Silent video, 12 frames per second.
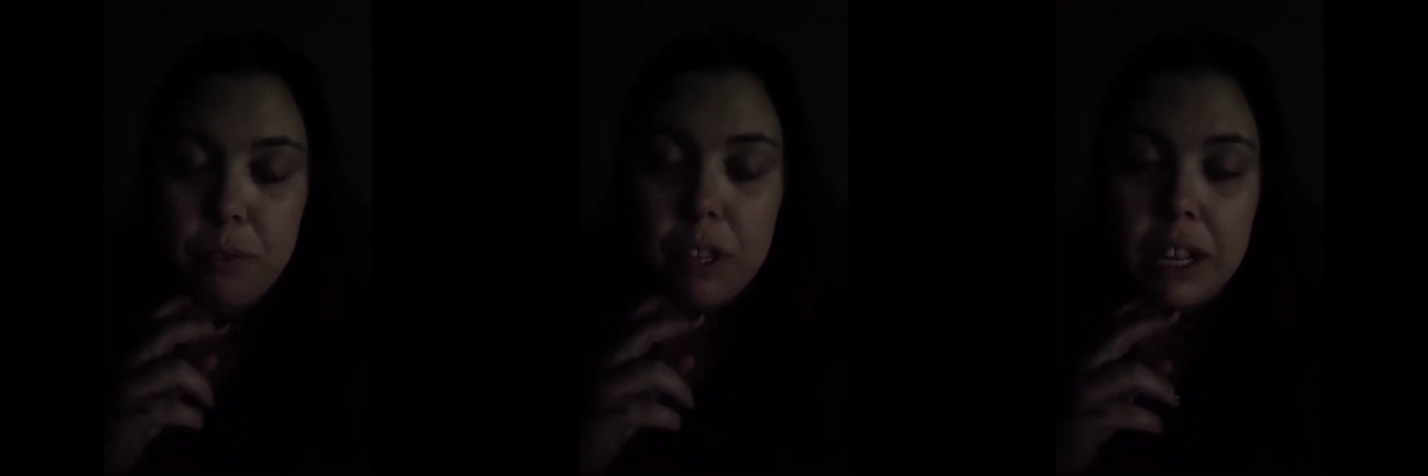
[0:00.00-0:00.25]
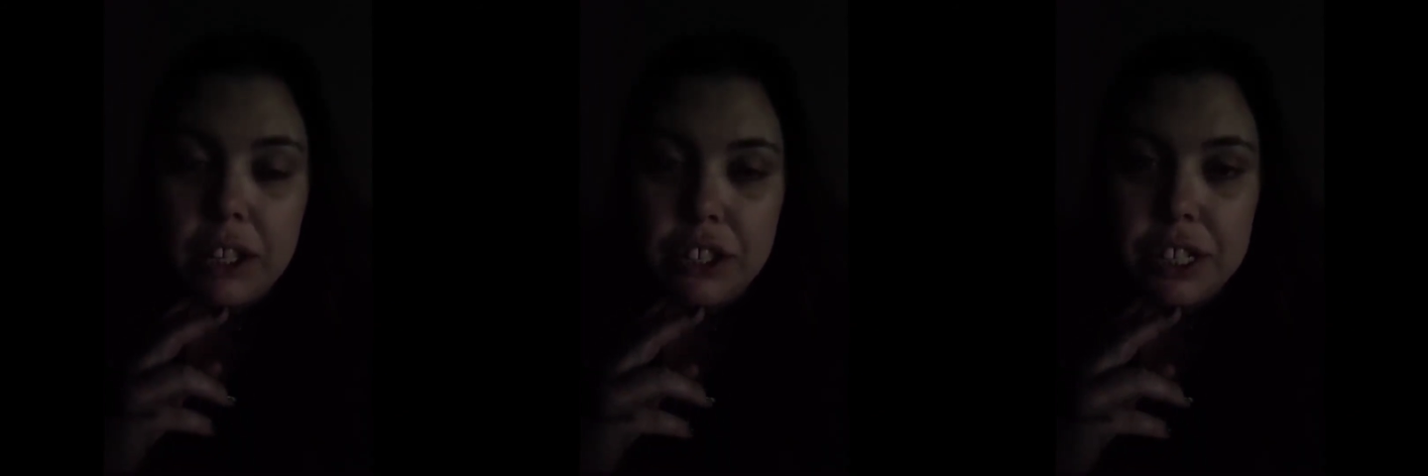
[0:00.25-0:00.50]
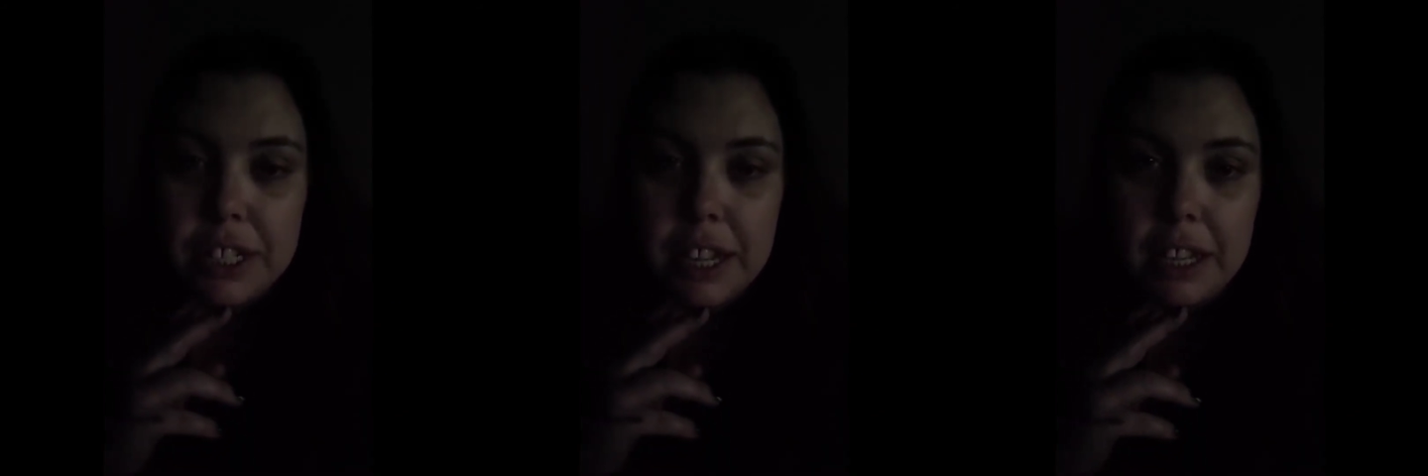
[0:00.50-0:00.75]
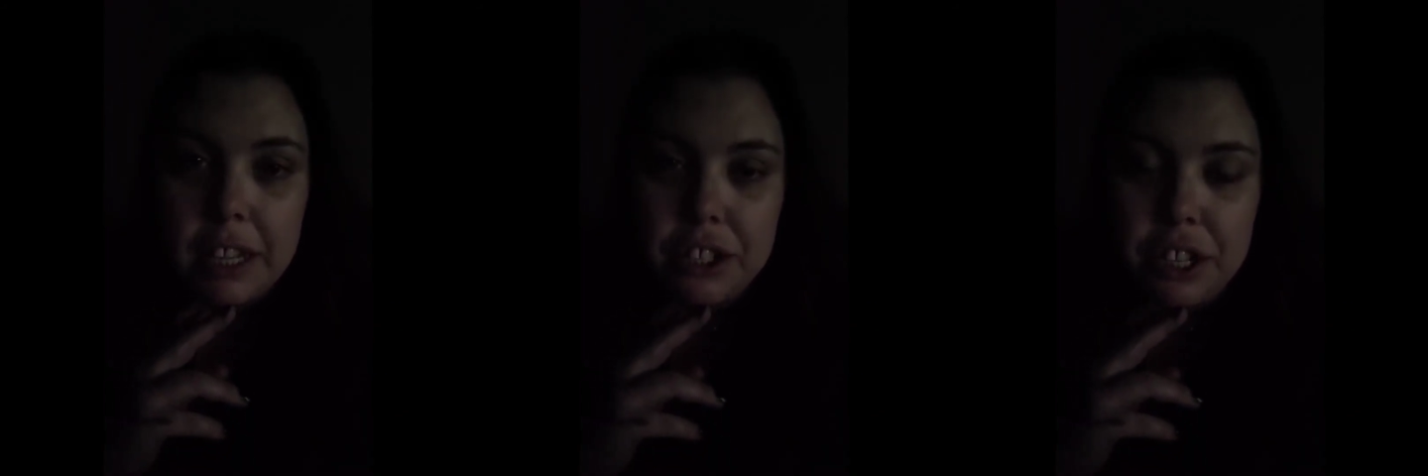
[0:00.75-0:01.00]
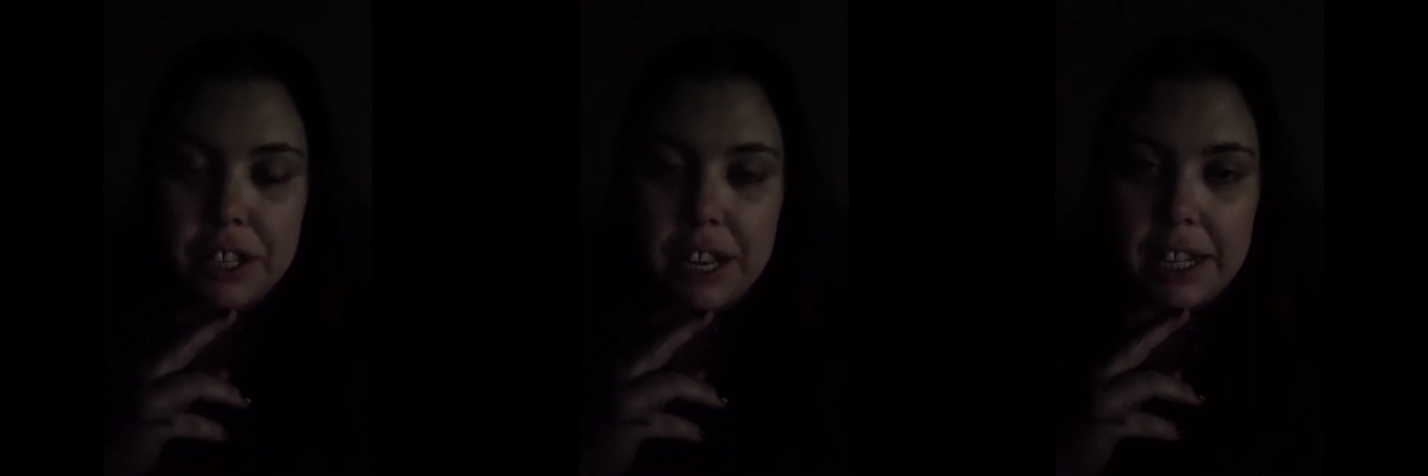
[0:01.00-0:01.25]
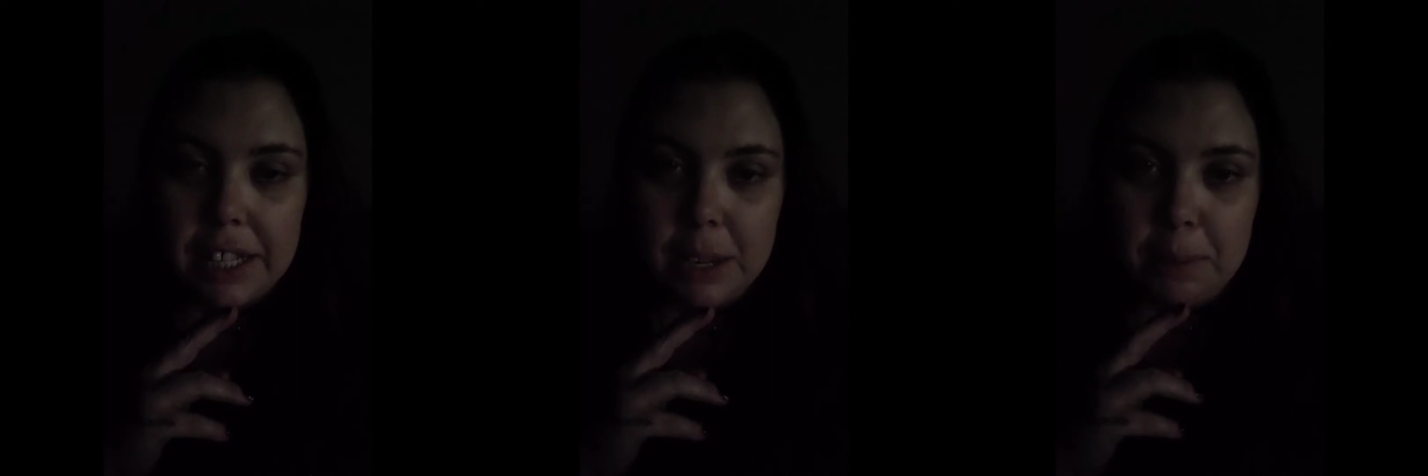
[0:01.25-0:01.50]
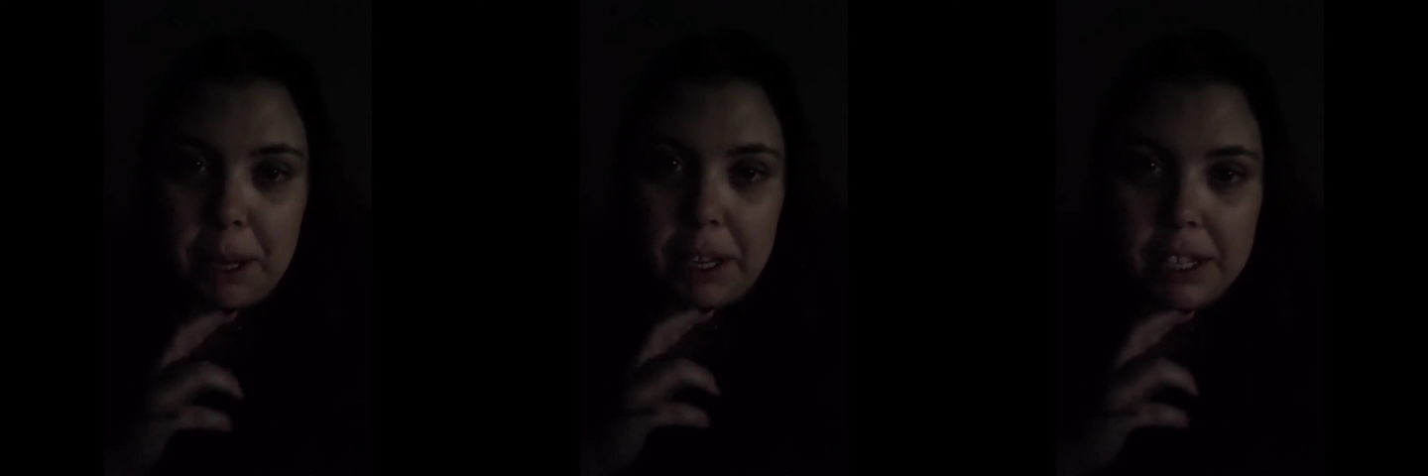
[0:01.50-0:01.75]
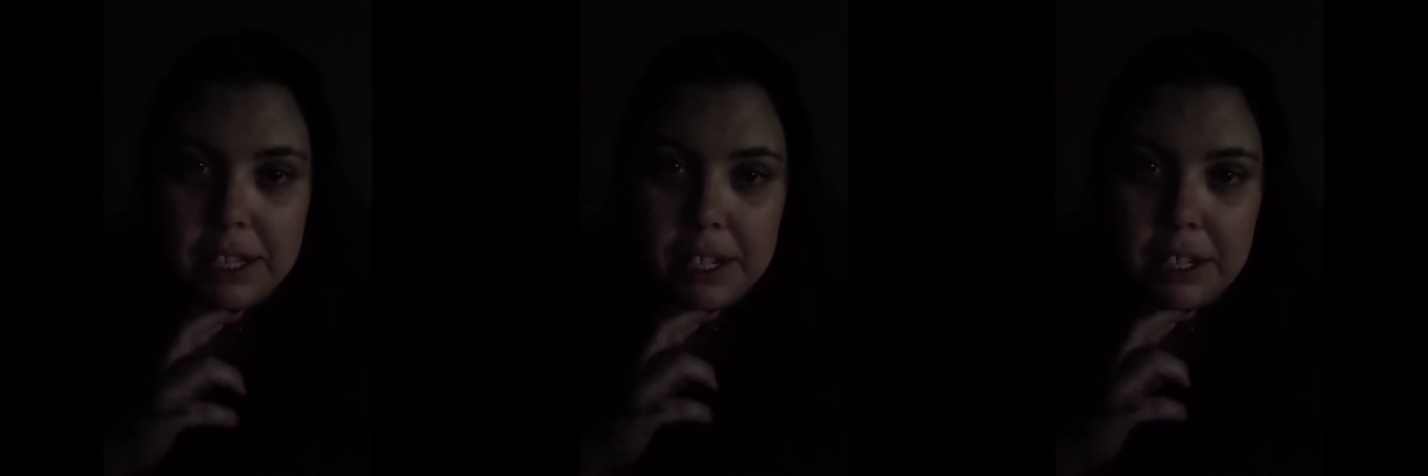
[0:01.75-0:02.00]
And she said that she thinks that
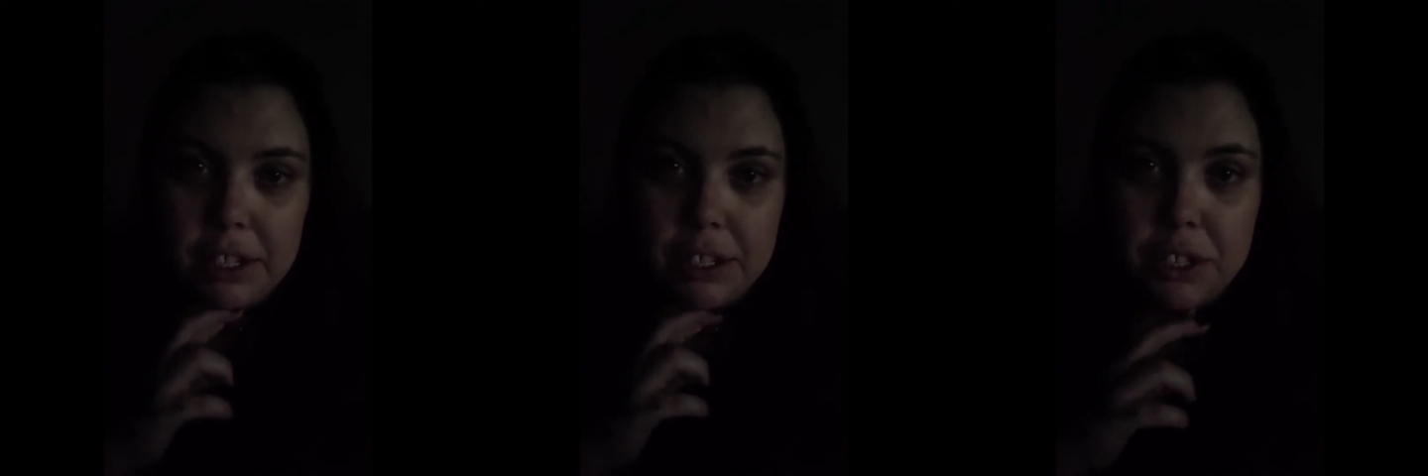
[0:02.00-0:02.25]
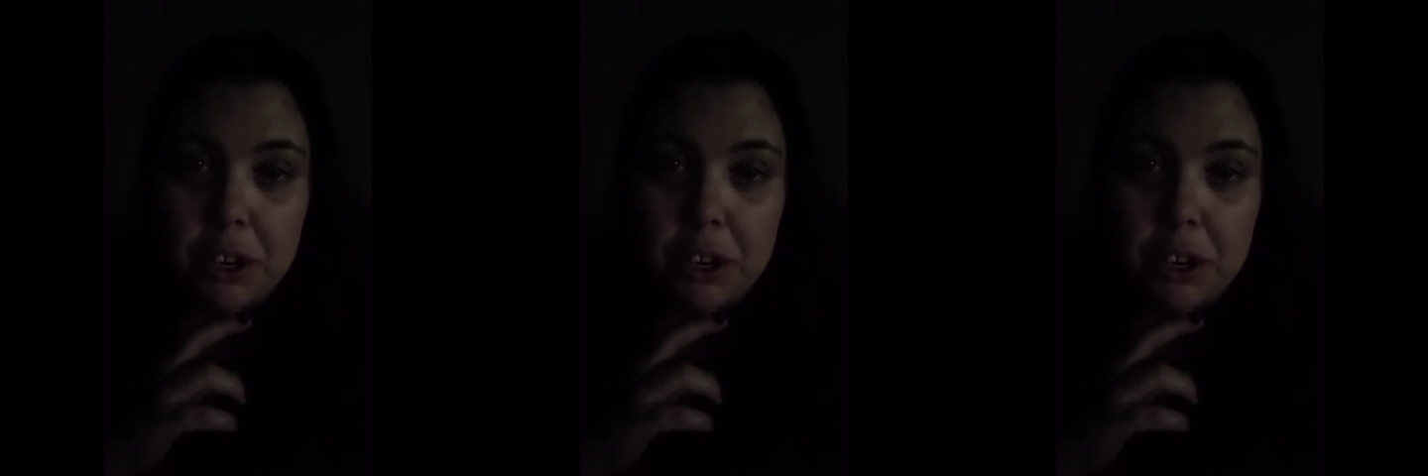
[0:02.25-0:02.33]
because there's